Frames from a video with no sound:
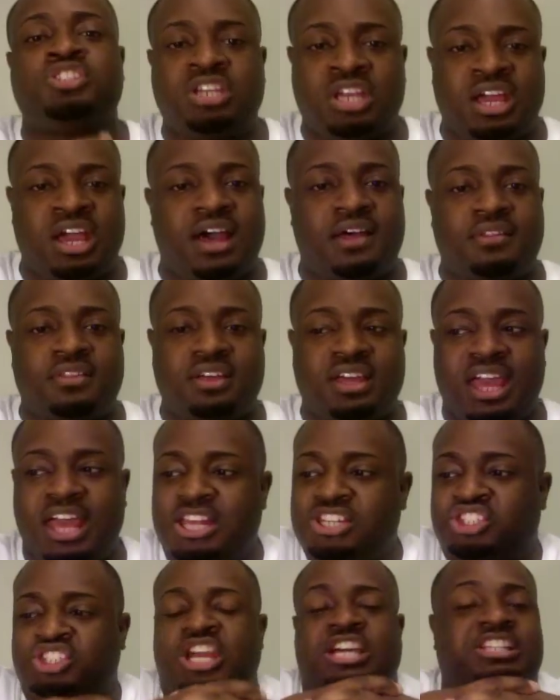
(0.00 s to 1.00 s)
together.
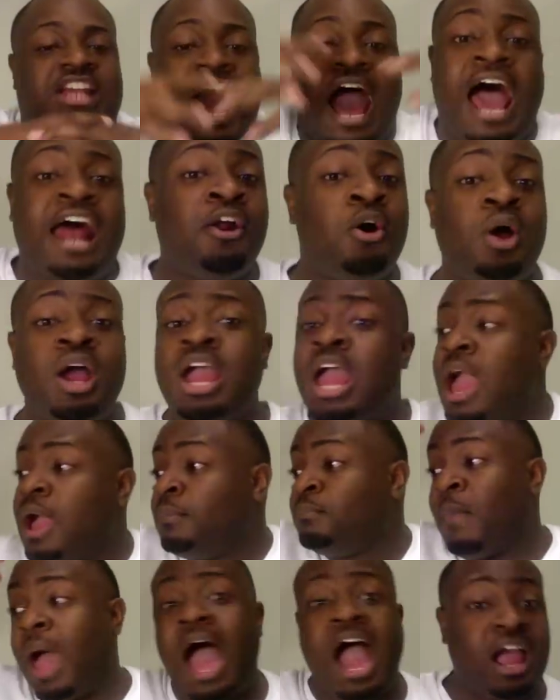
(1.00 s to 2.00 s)
It's just I
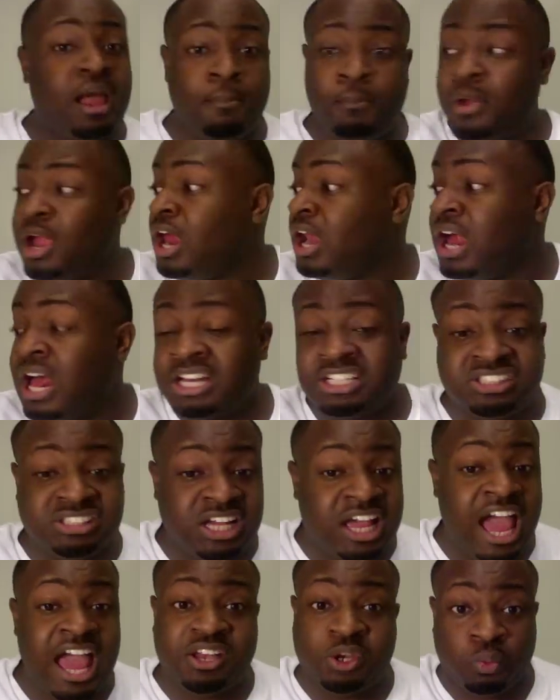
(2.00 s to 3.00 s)
can barely
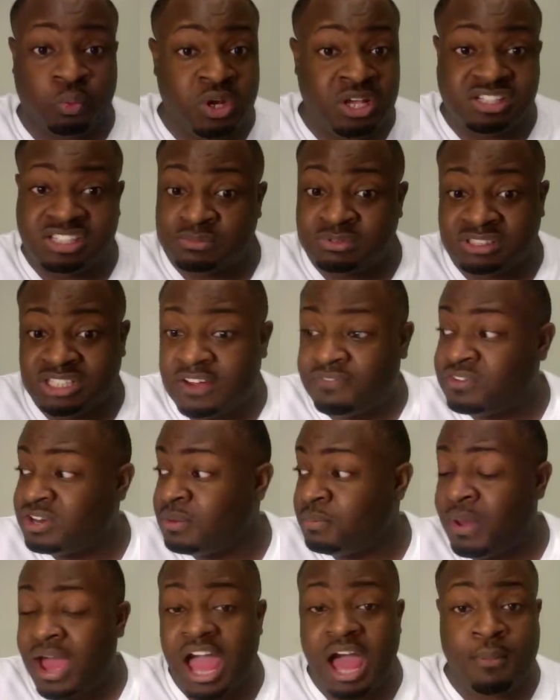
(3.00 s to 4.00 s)
understand. I have to read some stuff in the
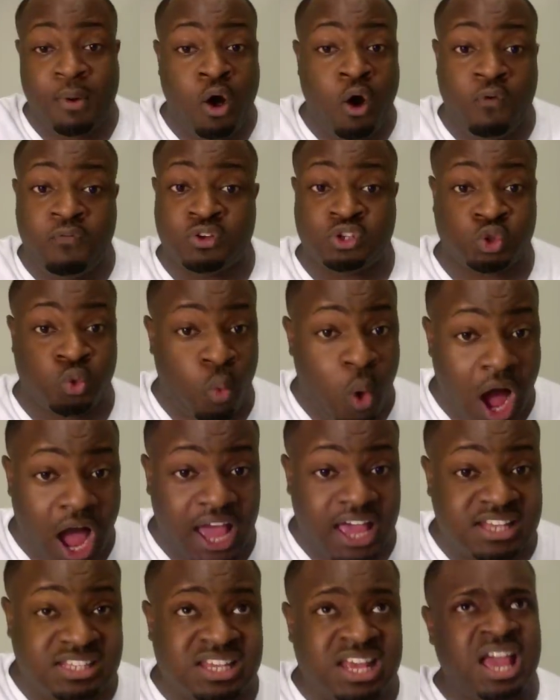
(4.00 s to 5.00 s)
Bible over
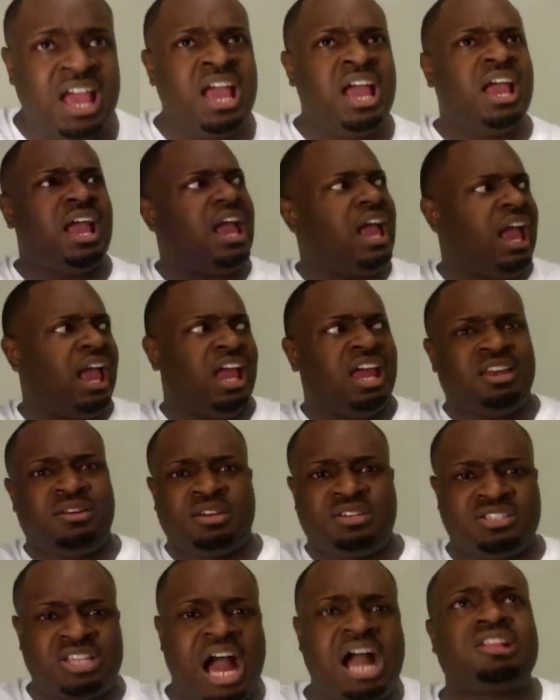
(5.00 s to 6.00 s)
twice,
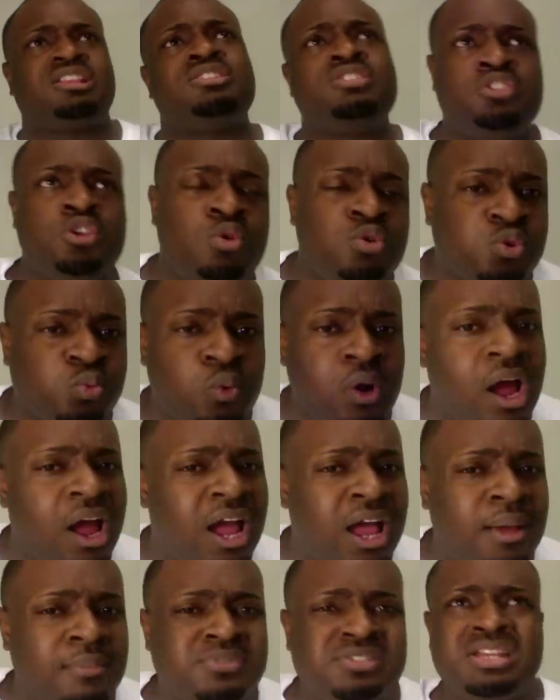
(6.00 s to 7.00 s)
and Dr. Seuss
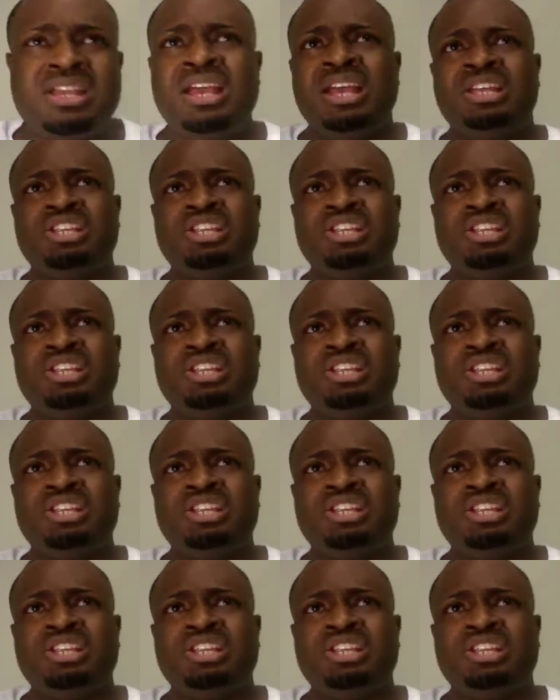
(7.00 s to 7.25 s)
rhymes.